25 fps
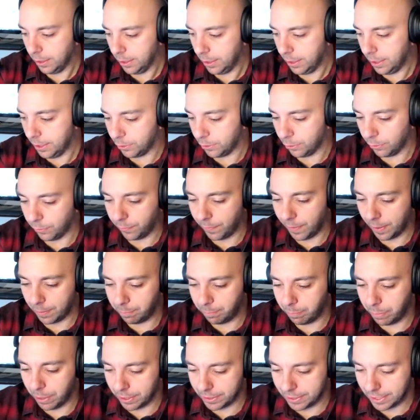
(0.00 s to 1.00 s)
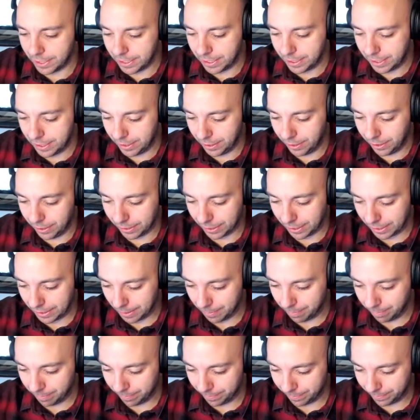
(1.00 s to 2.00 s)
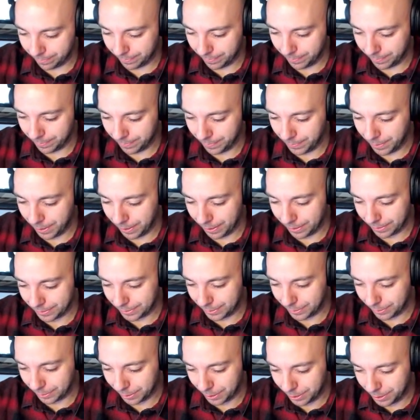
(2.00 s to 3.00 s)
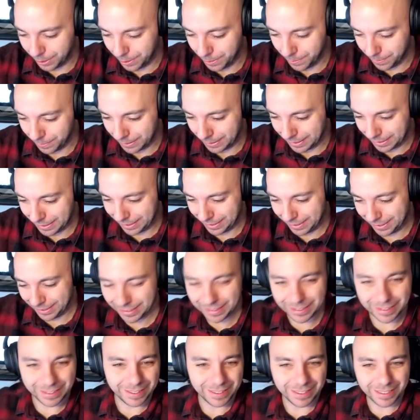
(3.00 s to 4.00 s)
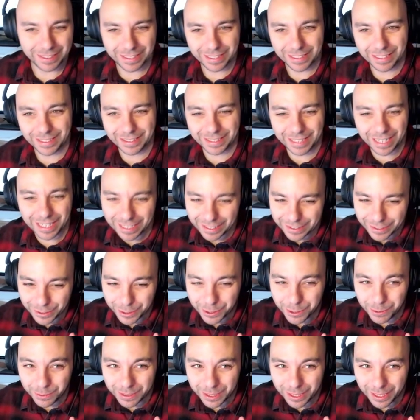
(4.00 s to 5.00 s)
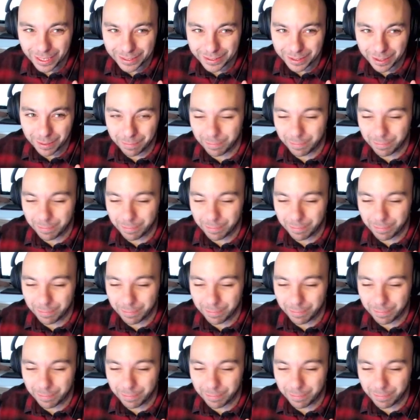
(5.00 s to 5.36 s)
Little fat buddy. Look at him. Oh, so cute. He's a little cute little